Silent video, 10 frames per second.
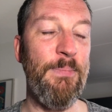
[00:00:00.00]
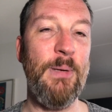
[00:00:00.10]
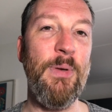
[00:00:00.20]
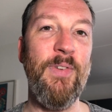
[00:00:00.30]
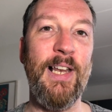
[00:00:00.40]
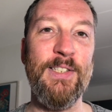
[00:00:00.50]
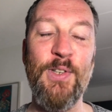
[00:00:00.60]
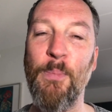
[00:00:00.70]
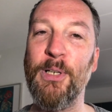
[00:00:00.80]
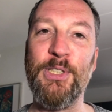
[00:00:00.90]
made me realise
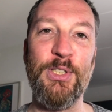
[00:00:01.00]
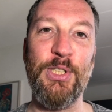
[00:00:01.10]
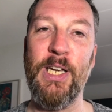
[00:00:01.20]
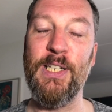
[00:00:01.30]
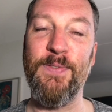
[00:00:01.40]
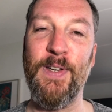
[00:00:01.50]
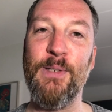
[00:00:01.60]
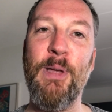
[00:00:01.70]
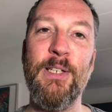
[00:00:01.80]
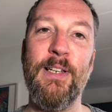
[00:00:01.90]
not much has changed
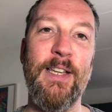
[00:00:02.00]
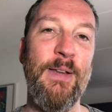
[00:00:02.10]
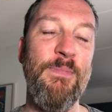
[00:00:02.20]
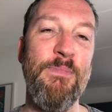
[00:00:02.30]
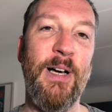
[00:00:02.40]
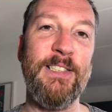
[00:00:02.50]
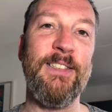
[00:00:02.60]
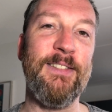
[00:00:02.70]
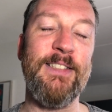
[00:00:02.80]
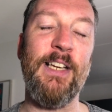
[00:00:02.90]
fundamentally in
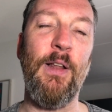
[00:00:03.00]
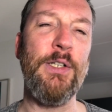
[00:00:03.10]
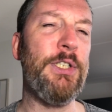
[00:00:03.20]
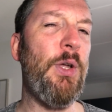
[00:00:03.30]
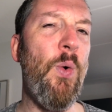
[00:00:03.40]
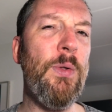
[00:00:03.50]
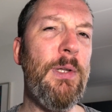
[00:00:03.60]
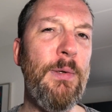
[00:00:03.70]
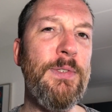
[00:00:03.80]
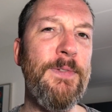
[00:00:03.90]
bicycle technology or the
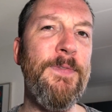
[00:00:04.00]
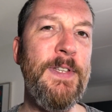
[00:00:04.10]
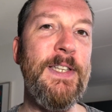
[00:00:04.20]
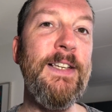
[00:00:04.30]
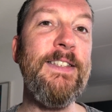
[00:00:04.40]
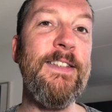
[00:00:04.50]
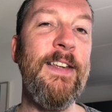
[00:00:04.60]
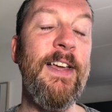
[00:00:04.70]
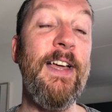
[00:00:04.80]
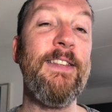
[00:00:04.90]
laws of physics
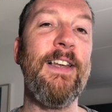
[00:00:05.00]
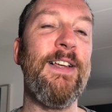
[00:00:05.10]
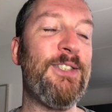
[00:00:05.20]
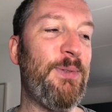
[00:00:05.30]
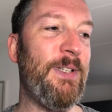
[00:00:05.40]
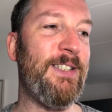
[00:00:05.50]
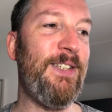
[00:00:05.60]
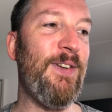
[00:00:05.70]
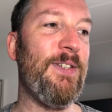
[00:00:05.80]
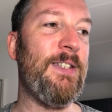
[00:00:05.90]
in the last 20
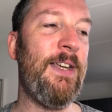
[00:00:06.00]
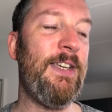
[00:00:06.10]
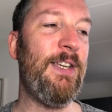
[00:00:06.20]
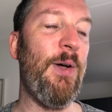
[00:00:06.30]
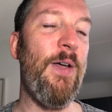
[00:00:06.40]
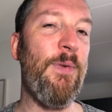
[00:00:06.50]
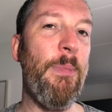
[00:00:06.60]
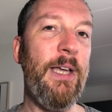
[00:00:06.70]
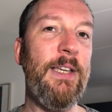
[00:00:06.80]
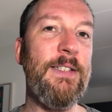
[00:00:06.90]
years. You know, if a
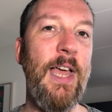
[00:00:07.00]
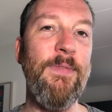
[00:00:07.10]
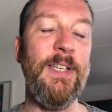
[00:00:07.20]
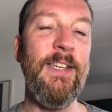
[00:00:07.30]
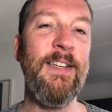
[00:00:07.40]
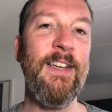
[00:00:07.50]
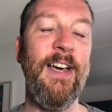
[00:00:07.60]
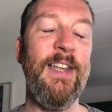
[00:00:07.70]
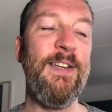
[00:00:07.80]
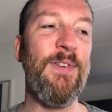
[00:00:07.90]
bike is heavy,
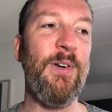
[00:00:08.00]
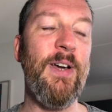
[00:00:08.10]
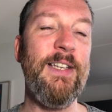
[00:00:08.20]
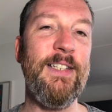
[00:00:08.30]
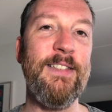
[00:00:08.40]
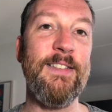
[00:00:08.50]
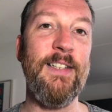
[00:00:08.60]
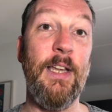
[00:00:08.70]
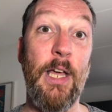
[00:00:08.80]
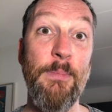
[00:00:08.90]
and if a gradient,
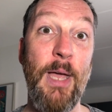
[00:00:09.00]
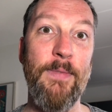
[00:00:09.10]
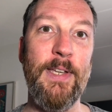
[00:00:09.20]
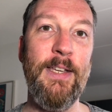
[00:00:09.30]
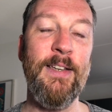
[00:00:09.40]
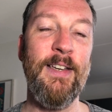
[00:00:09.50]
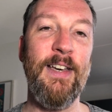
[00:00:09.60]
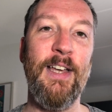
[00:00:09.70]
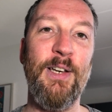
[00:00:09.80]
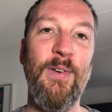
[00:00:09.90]
and I'm heavy,
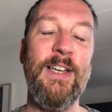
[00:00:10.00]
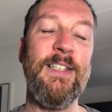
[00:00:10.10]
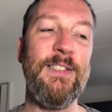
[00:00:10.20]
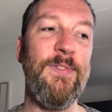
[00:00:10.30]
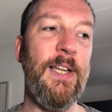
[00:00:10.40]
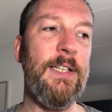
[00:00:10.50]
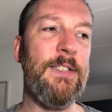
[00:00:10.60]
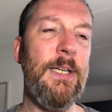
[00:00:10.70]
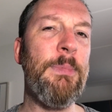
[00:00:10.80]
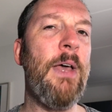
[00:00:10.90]
and a gradient's fairly
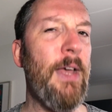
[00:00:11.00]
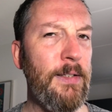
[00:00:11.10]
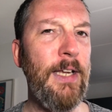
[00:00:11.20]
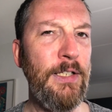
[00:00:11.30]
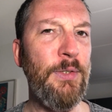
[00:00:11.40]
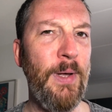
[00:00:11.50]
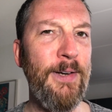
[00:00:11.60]
steep, that takes quite a